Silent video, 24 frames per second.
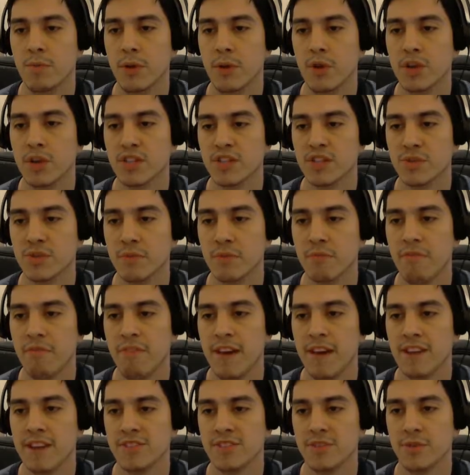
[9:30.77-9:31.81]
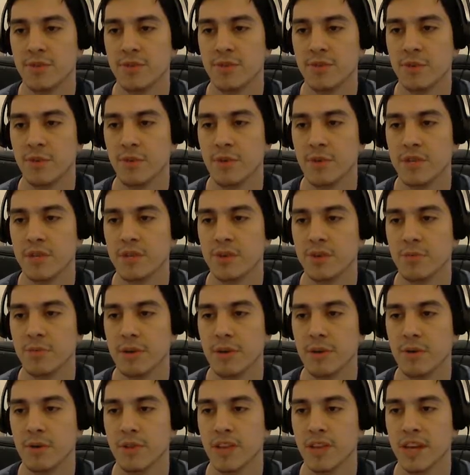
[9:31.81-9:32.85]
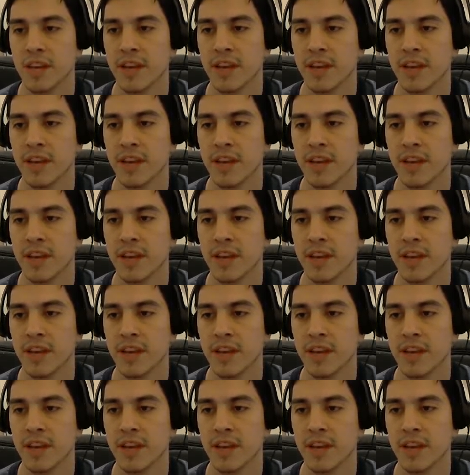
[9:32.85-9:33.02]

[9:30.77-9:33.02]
but you can swim faster if you want to by holding